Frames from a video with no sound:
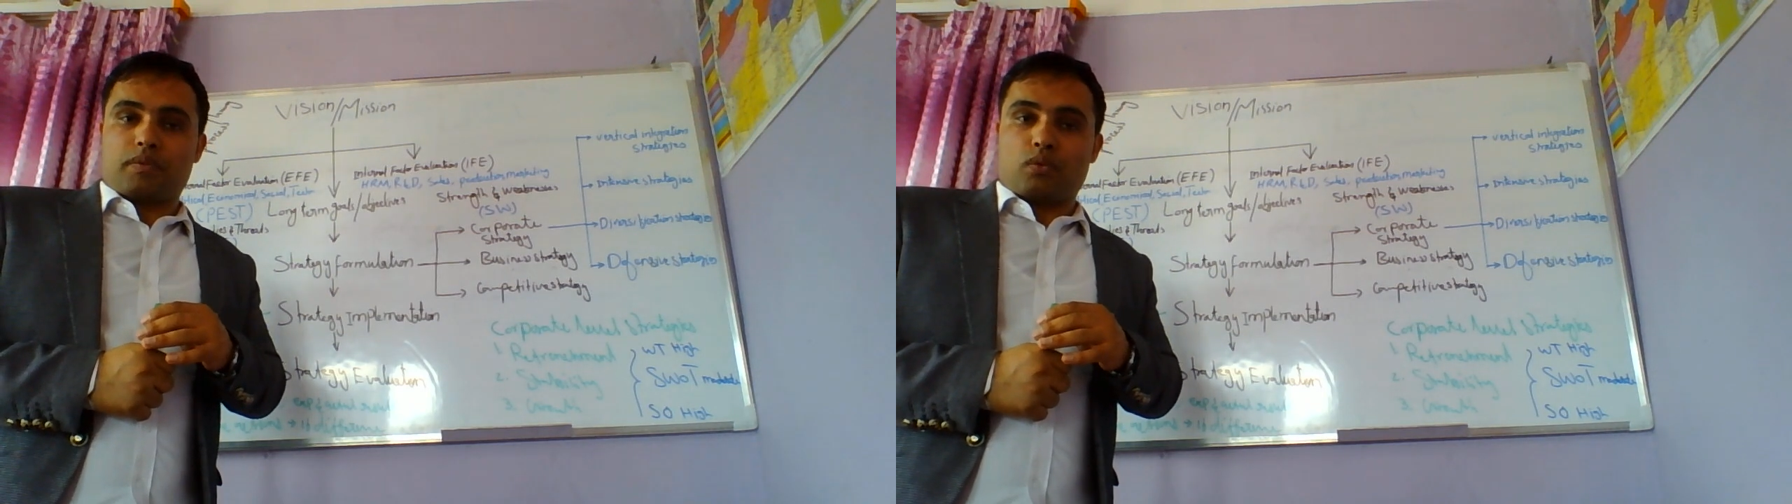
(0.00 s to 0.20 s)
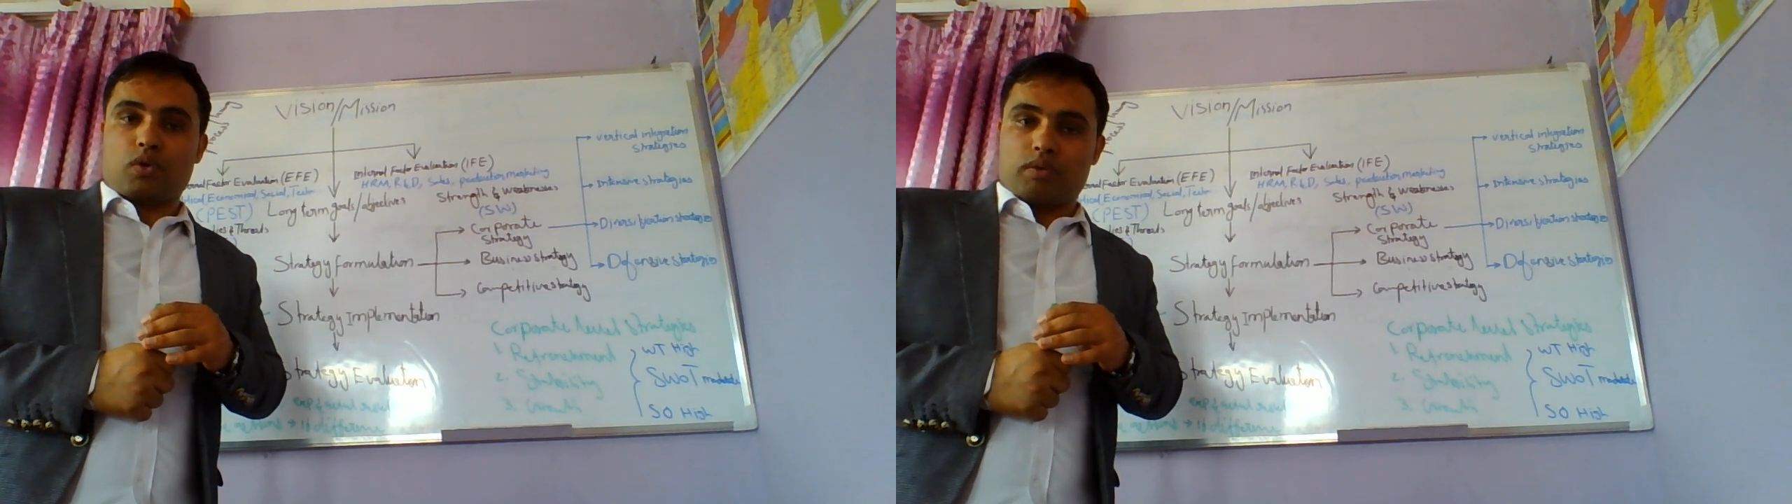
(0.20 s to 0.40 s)

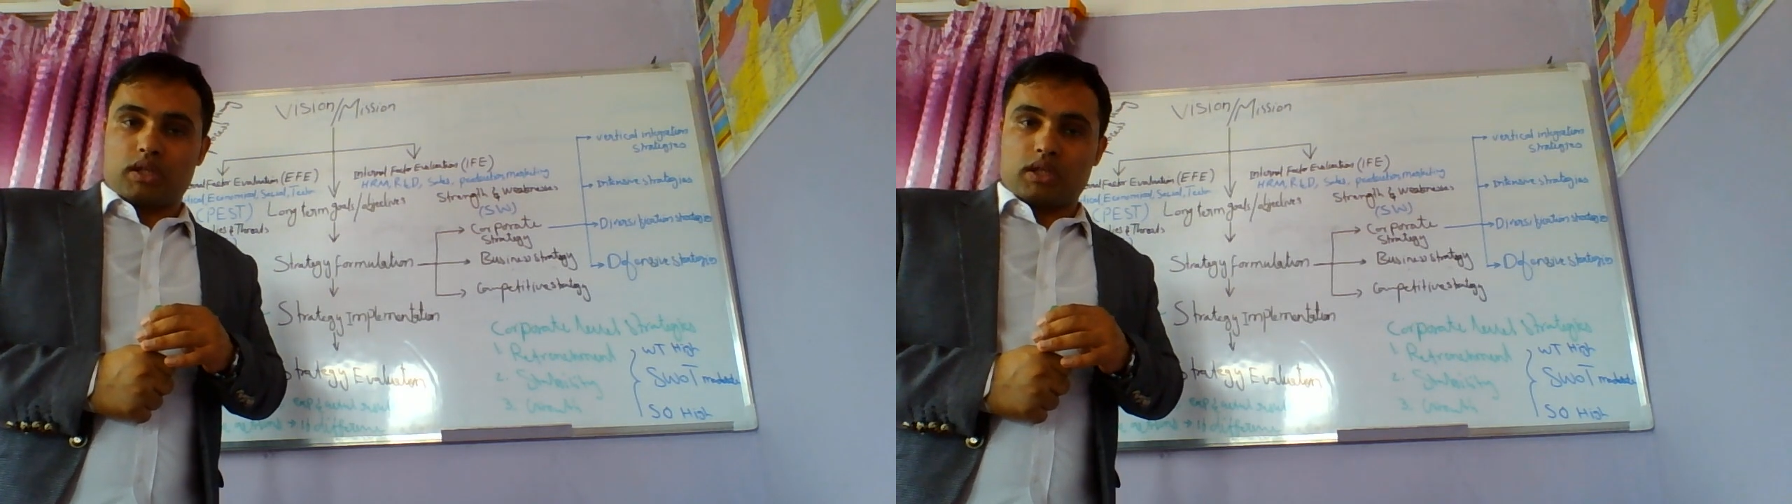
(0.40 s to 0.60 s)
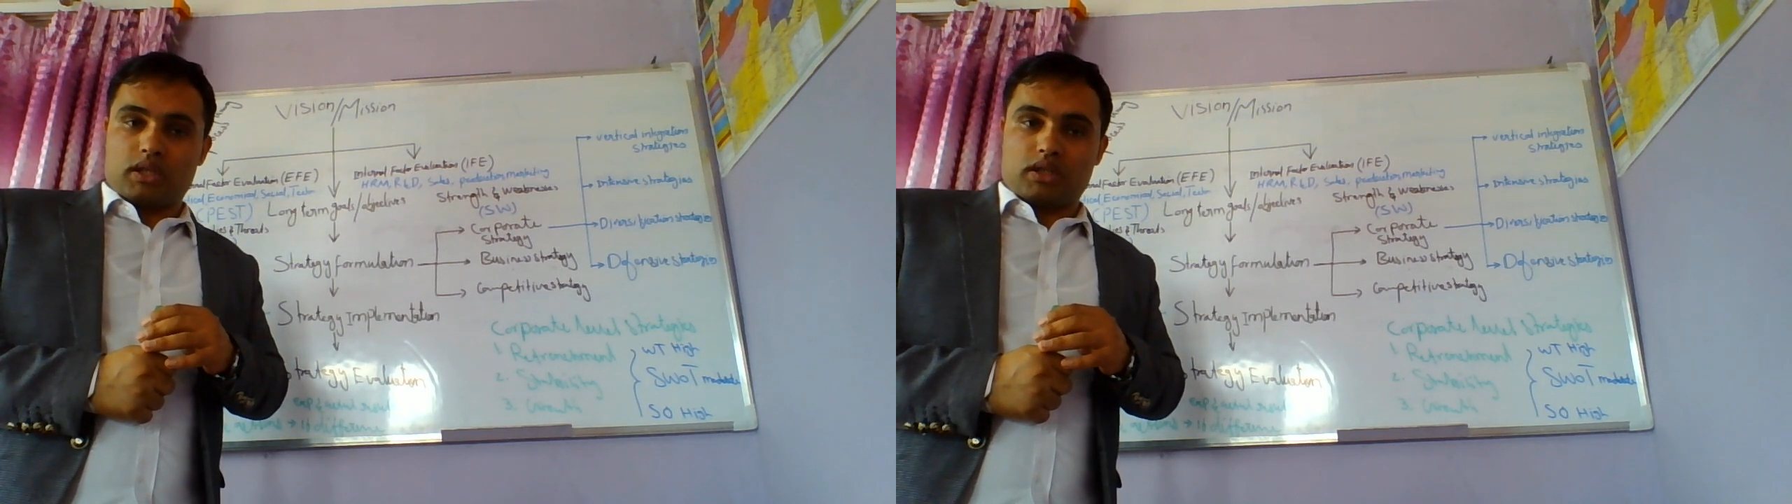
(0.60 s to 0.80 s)
we
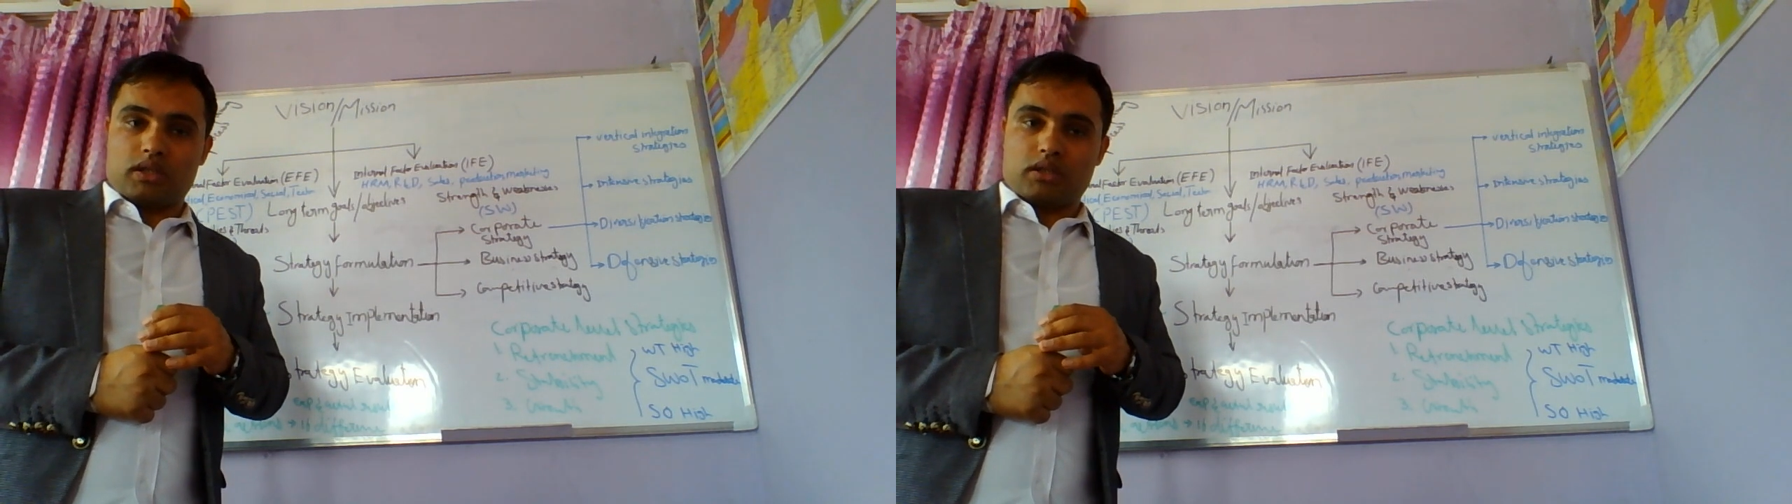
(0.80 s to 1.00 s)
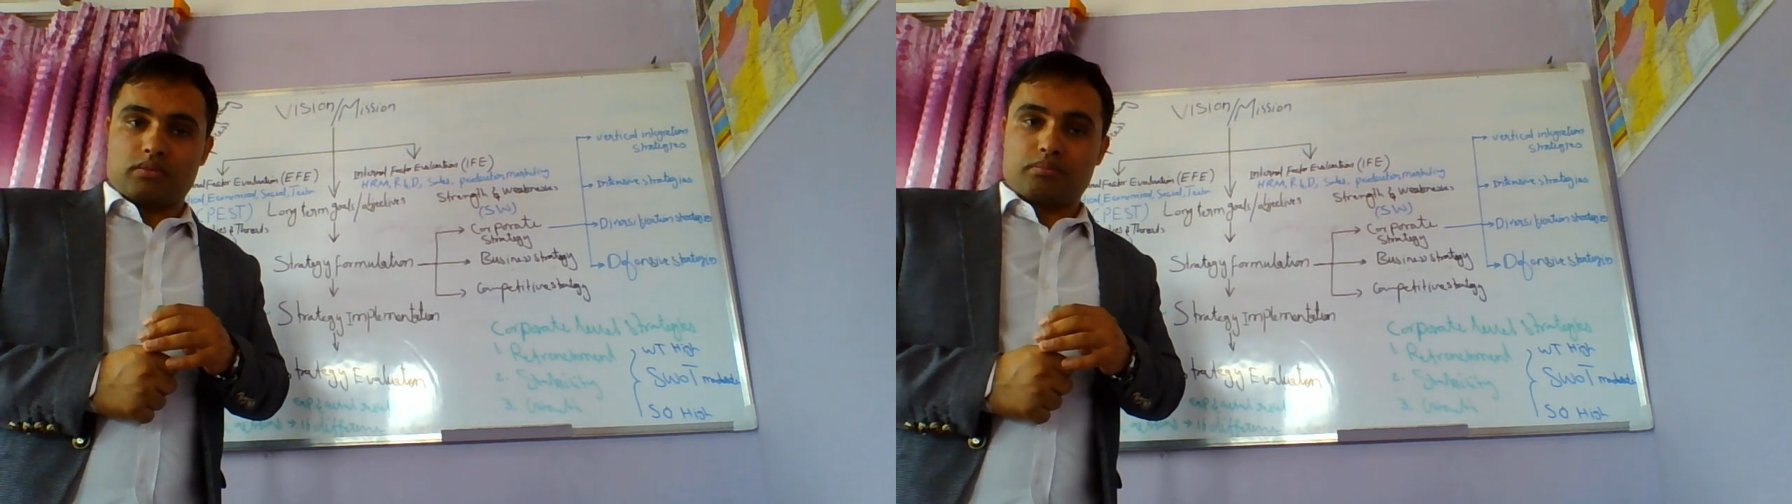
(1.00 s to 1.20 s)
will
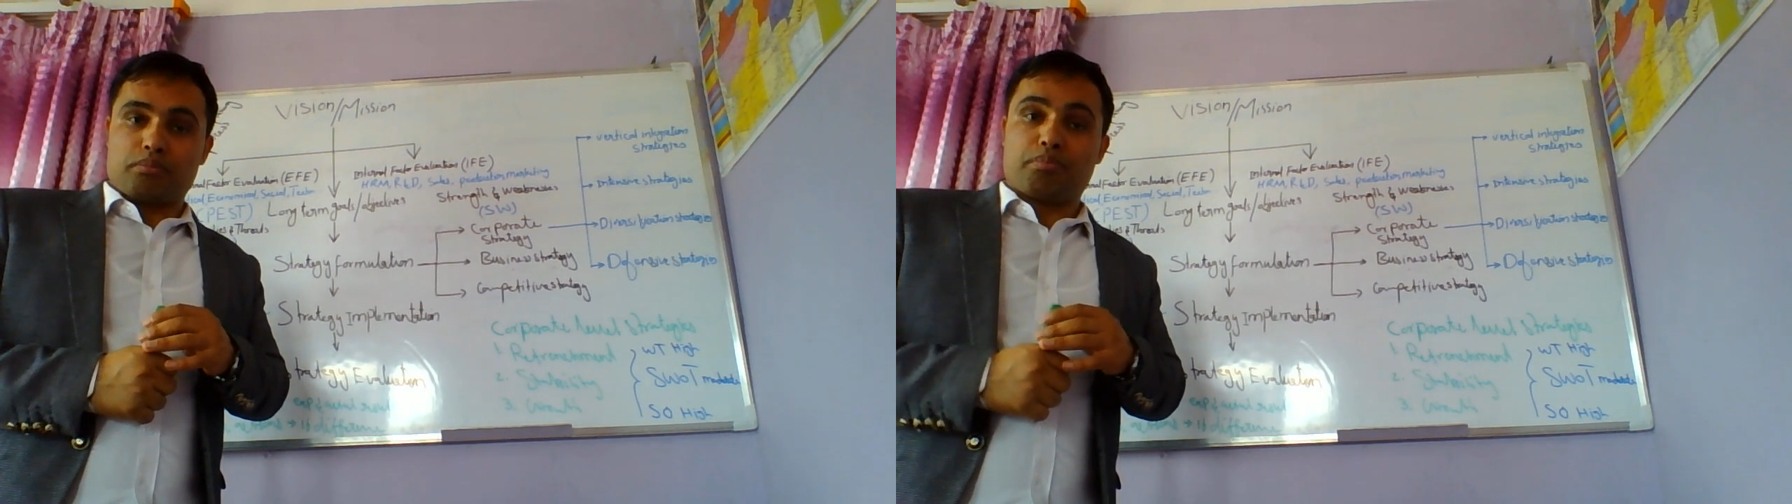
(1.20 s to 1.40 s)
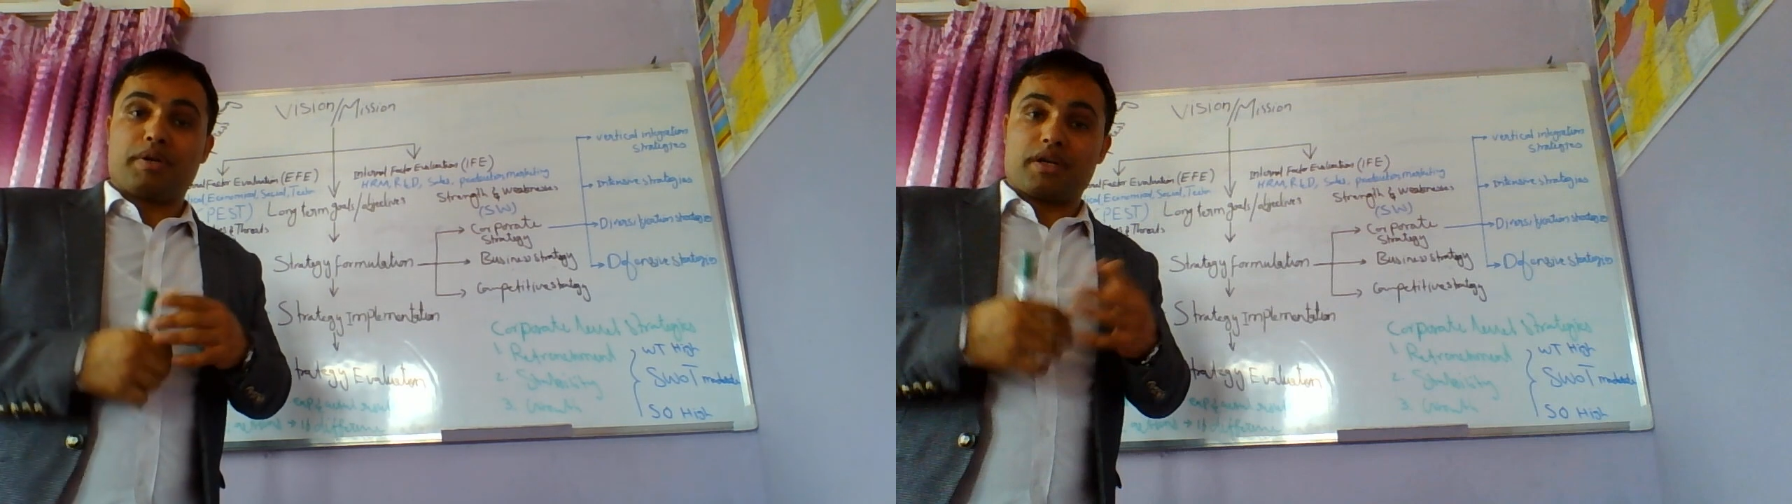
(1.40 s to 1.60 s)

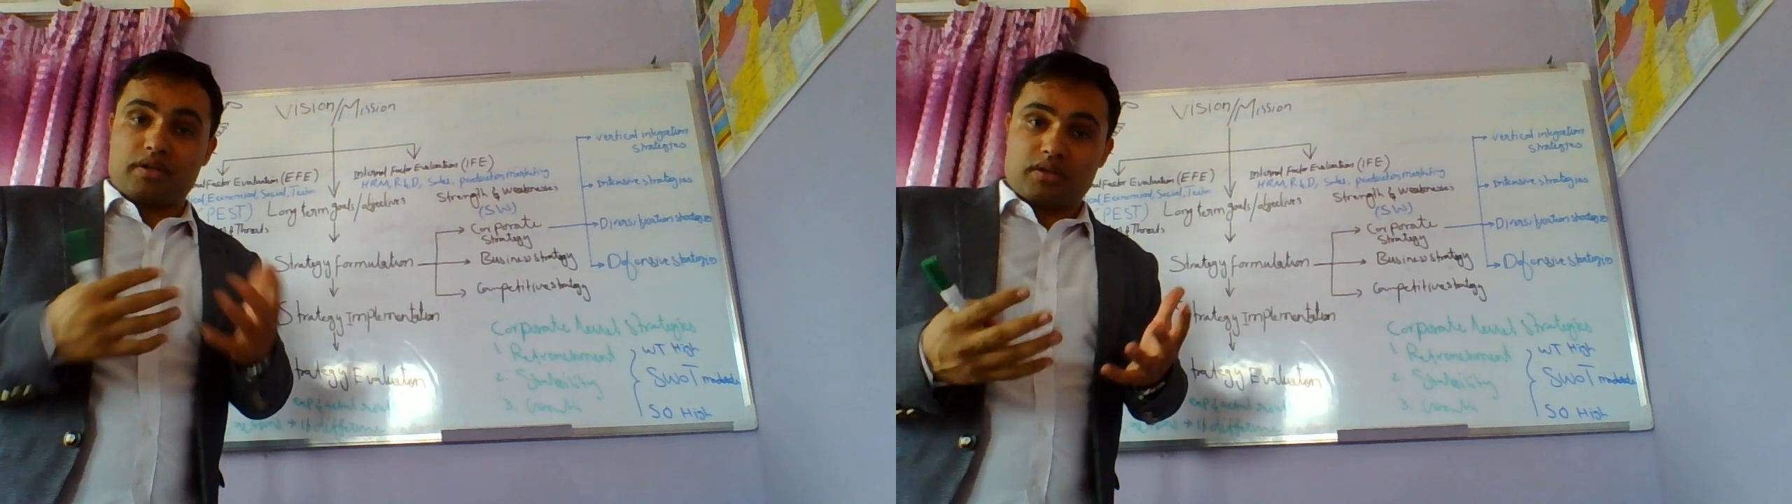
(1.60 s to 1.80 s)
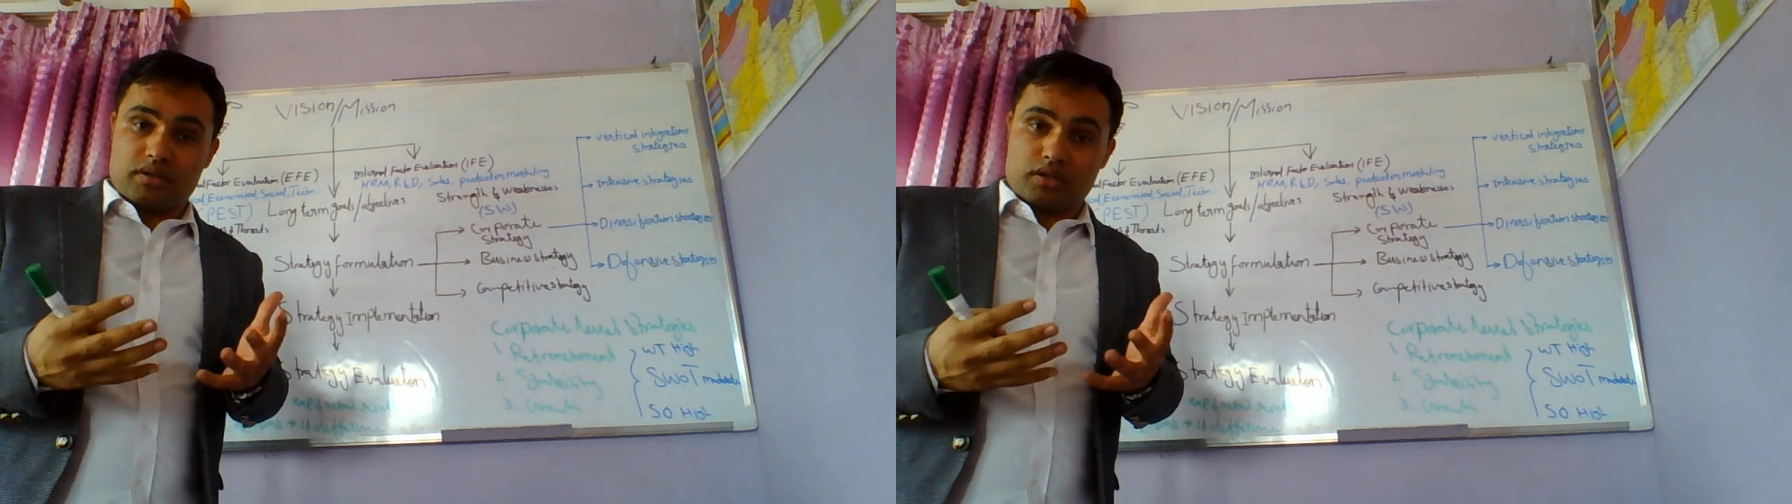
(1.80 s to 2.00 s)

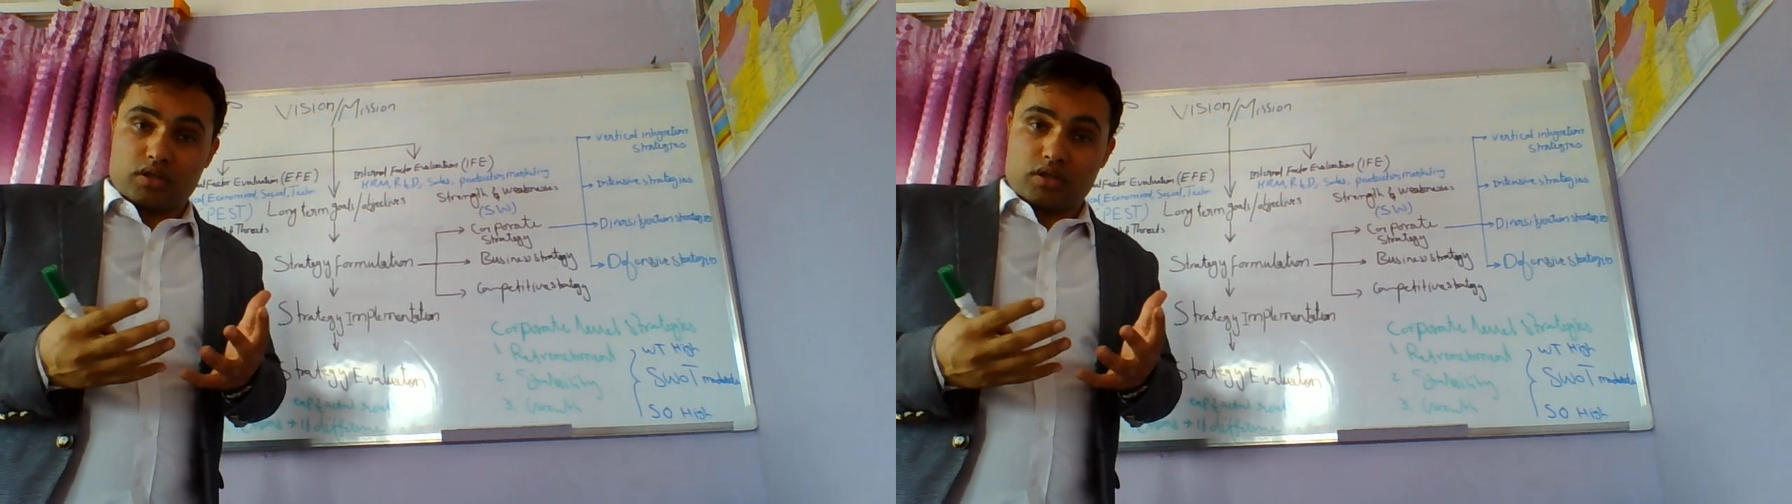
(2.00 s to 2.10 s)
better